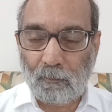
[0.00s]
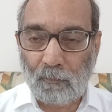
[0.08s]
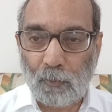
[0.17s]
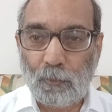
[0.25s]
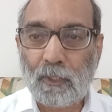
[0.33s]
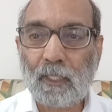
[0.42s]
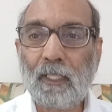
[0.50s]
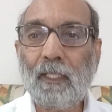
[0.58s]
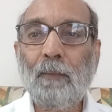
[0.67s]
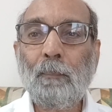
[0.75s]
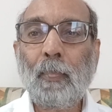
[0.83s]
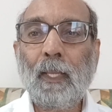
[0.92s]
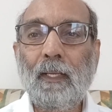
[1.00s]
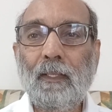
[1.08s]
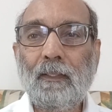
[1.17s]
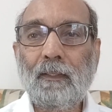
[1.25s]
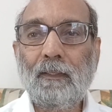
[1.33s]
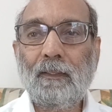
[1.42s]
mutiny,
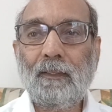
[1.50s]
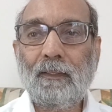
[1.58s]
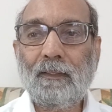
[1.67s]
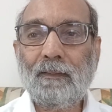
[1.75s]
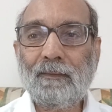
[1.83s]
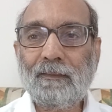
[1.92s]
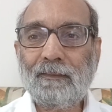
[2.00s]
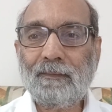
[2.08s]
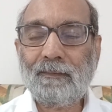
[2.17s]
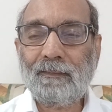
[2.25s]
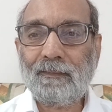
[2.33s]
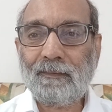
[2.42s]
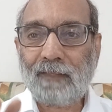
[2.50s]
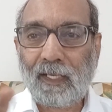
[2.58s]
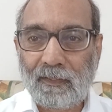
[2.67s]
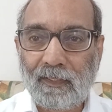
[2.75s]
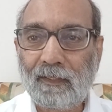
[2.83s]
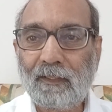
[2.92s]
and
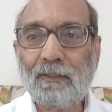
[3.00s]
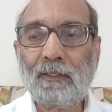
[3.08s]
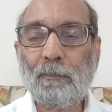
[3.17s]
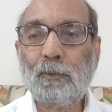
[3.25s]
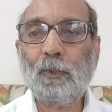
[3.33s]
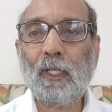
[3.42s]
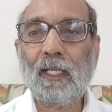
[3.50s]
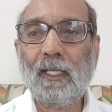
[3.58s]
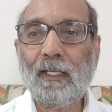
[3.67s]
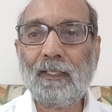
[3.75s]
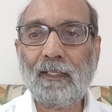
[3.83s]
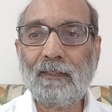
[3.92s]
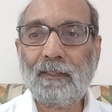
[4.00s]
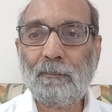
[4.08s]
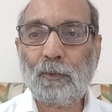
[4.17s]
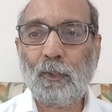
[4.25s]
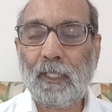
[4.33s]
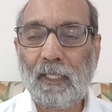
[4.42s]
I think
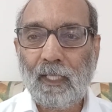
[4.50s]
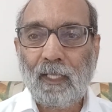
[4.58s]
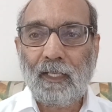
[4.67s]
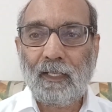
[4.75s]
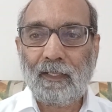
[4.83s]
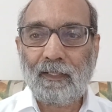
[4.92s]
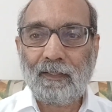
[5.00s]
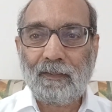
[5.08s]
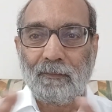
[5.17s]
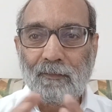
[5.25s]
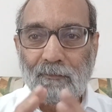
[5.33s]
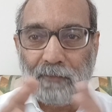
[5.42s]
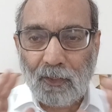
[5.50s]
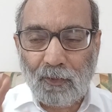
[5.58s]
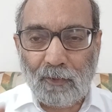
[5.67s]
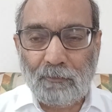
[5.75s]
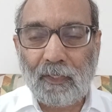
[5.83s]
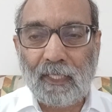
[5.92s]
conceptually, we are
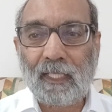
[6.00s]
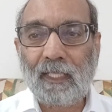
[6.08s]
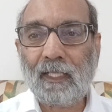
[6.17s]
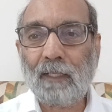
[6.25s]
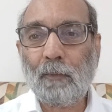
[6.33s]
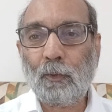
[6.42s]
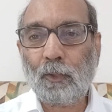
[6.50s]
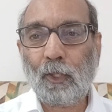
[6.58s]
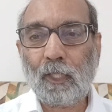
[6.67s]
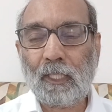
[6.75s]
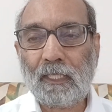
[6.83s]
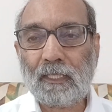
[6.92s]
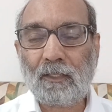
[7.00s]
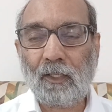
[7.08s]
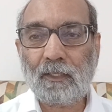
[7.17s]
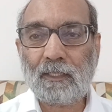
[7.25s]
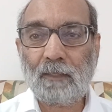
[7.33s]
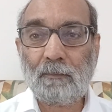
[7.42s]
not very clear about all these
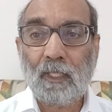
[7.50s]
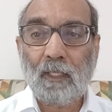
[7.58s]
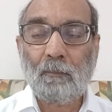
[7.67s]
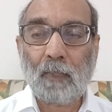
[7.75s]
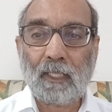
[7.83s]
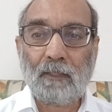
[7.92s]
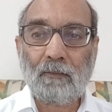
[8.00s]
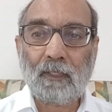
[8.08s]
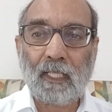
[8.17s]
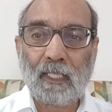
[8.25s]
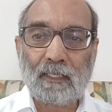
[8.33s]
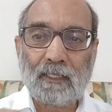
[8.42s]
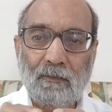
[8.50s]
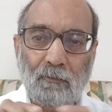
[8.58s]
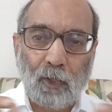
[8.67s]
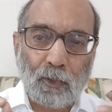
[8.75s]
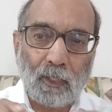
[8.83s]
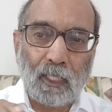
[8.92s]
concepts, but there is a
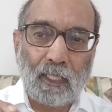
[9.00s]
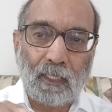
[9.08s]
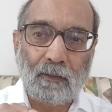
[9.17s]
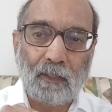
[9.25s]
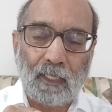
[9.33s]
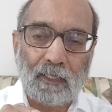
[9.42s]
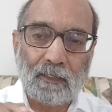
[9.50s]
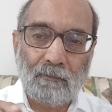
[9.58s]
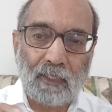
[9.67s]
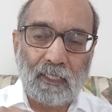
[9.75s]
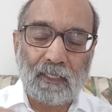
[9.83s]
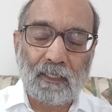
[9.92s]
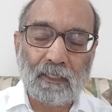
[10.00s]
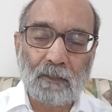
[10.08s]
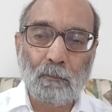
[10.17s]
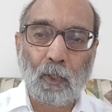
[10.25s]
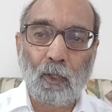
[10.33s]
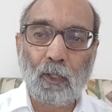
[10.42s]
waterline, there is a very
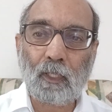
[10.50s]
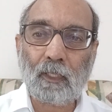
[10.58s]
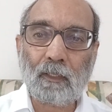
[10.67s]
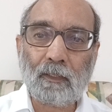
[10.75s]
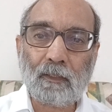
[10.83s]
small